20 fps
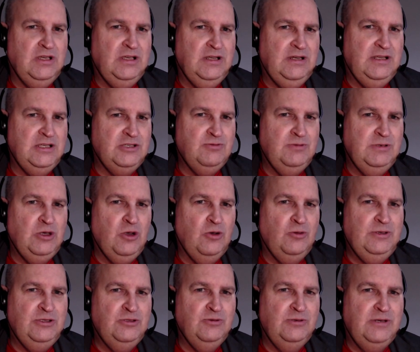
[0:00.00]
unless we
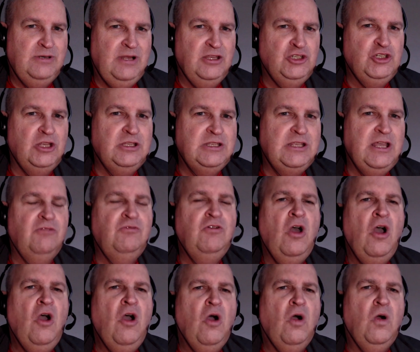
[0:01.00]
go into another shutdown
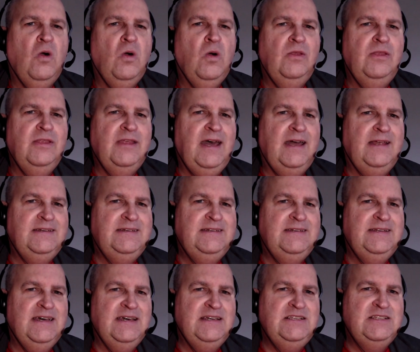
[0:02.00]
or that
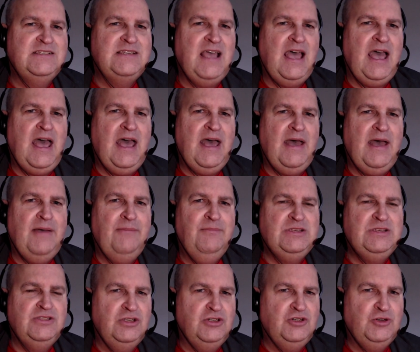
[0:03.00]
nice Mr.